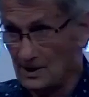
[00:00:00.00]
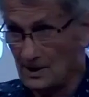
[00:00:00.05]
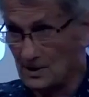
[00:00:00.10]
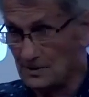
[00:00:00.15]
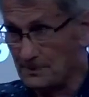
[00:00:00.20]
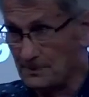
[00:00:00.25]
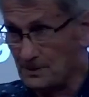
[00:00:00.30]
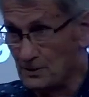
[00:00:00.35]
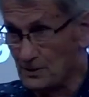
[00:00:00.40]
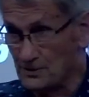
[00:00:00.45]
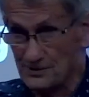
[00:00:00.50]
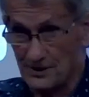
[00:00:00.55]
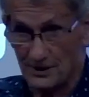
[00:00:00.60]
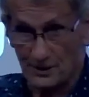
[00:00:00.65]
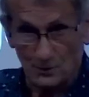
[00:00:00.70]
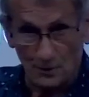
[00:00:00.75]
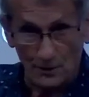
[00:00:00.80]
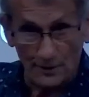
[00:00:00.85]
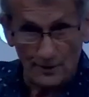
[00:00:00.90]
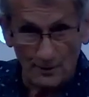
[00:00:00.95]
because they
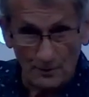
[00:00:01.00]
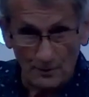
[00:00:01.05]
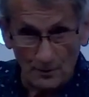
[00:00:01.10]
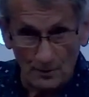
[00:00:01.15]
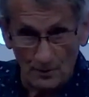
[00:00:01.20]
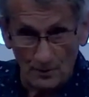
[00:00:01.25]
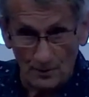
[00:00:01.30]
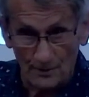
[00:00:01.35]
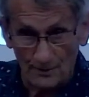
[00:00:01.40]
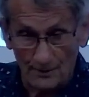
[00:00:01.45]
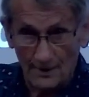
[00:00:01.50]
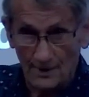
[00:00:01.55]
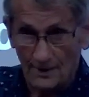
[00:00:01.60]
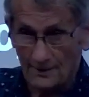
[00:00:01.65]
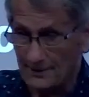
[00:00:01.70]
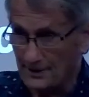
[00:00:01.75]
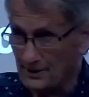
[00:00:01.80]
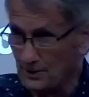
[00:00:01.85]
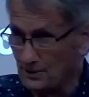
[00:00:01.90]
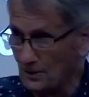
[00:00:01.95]
got it wrong.
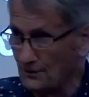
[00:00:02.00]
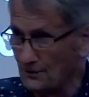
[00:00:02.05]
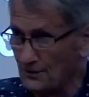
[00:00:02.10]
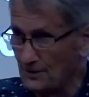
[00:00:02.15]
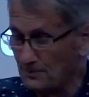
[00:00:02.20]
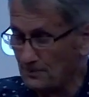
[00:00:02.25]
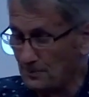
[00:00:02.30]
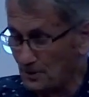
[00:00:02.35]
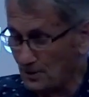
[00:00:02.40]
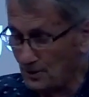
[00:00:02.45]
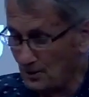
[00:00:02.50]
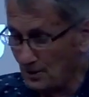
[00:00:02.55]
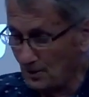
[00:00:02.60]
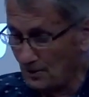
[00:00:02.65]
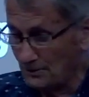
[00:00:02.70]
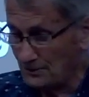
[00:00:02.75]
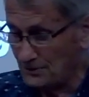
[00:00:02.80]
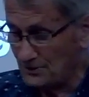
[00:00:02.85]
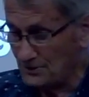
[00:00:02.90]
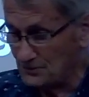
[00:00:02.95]
They got their
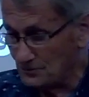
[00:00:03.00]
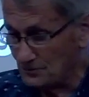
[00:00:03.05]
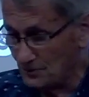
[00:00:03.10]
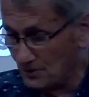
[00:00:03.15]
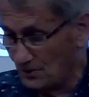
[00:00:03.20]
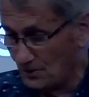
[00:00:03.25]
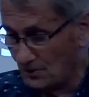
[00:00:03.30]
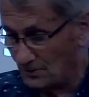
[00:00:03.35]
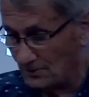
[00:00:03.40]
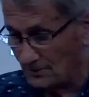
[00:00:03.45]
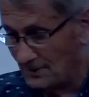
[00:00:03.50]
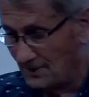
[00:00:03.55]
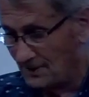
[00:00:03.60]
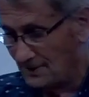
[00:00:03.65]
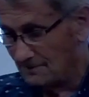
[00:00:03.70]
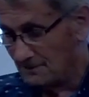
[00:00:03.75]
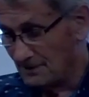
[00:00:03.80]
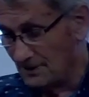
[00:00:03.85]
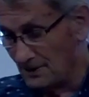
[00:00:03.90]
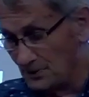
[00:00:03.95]
priorities wrong.
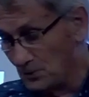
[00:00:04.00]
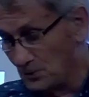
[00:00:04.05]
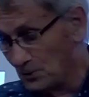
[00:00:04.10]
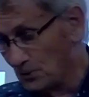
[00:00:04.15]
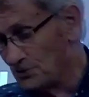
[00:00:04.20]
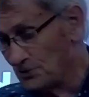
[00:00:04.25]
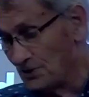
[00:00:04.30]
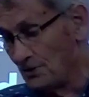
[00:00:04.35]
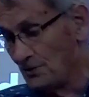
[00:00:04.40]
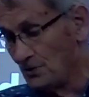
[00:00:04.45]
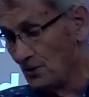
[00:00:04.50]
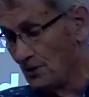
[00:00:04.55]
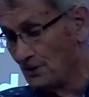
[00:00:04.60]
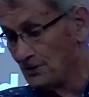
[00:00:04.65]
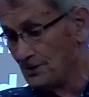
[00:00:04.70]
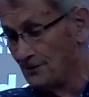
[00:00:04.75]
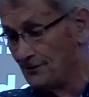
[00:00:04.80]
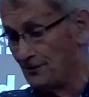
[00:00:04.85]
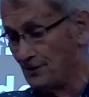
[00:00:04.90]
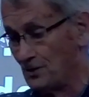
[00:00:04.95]
But it's also not
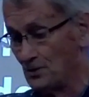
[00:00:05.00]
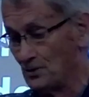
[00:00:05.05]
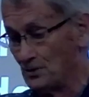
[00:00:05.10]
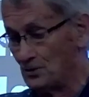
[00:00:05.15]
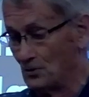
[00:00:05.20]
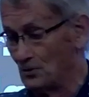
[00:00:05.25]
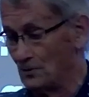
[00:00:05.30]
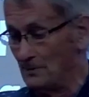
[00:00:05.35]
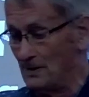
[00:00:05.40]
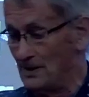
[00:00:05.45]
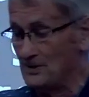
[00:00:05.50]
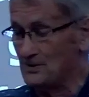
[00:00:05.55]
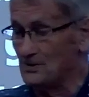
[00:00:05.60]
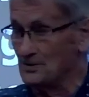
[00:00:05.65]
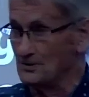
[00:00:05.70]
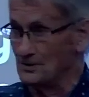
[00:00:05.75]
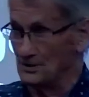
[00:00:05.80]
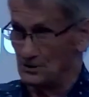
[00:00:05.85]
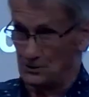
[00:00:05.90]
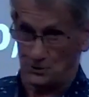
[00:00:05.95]
difficult to
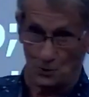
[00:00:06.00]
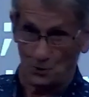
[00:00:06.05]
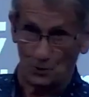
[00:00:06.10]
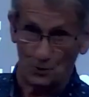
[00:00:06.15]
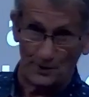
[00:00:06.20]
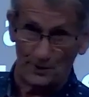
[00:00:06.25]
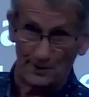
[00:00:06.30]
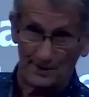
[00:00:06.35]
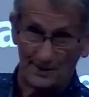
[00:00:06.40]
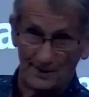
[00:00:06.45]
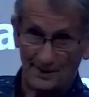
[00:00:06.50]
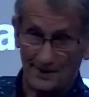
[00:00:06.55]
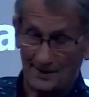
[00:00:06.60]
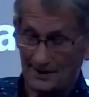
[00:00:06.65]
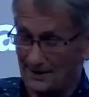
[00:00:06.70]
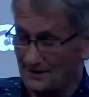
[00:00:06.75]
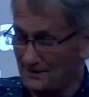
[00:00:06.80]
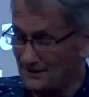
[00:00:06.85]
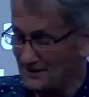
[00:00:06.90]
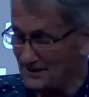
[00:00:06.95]
imagine the joy and the